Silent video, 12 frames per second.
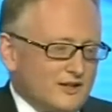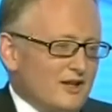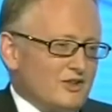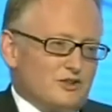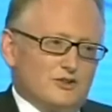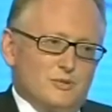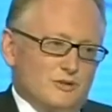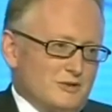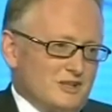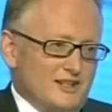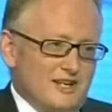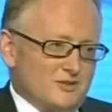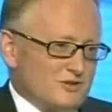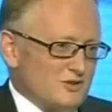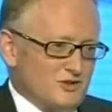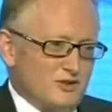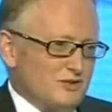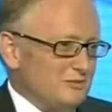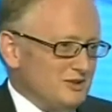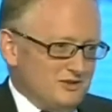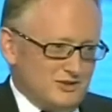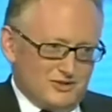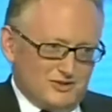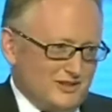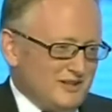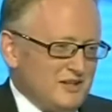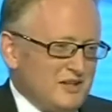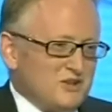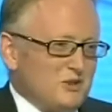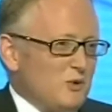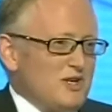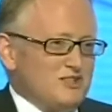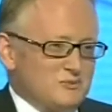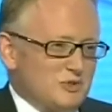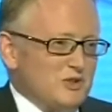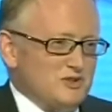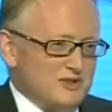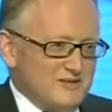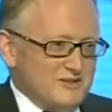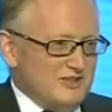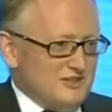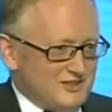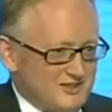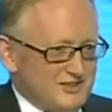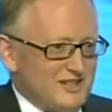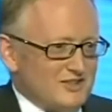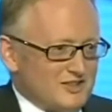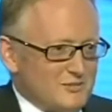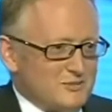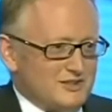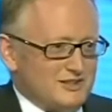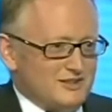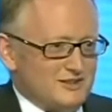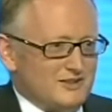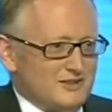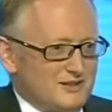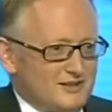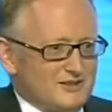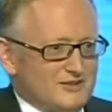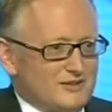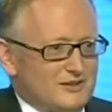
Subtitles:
Now's a good moment to get out of the stock because the weight of broker evidence is against that particular stock.